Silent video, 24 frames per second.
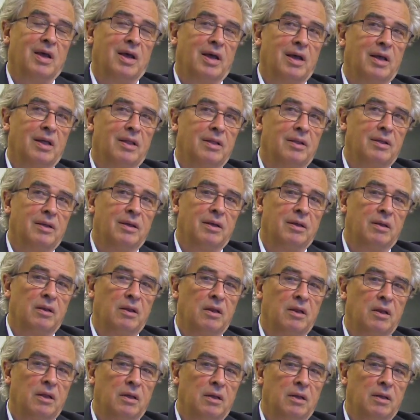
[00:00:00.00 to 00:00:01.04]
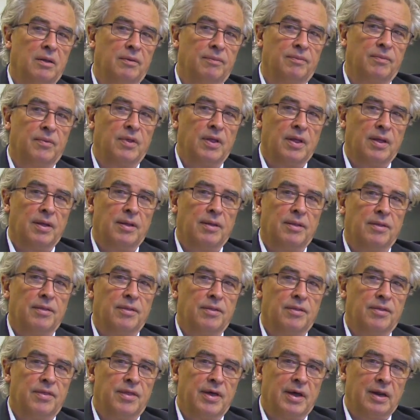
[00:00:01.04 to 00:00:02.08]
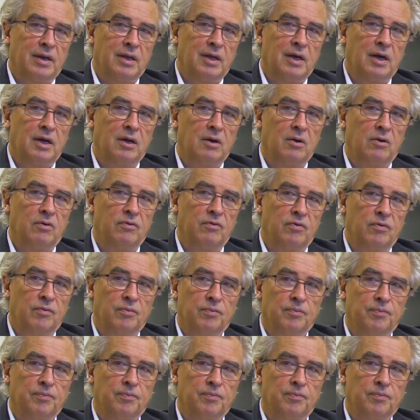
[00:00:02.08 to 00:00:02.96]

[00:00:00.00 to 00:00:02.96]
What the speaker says: and that kind of